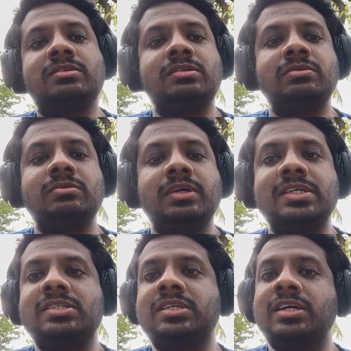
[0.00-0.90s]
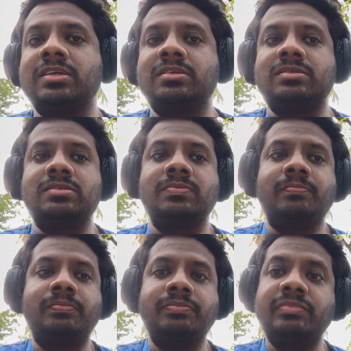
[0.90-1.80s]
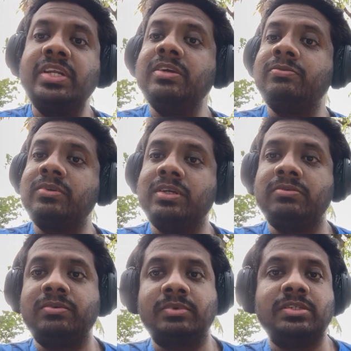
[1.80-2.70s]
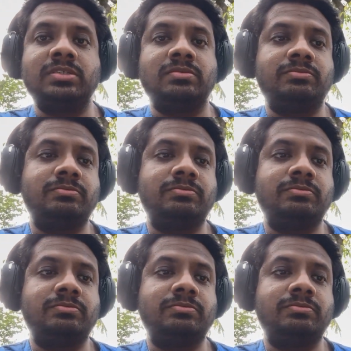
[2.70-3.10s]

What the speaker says: to extract meaningful information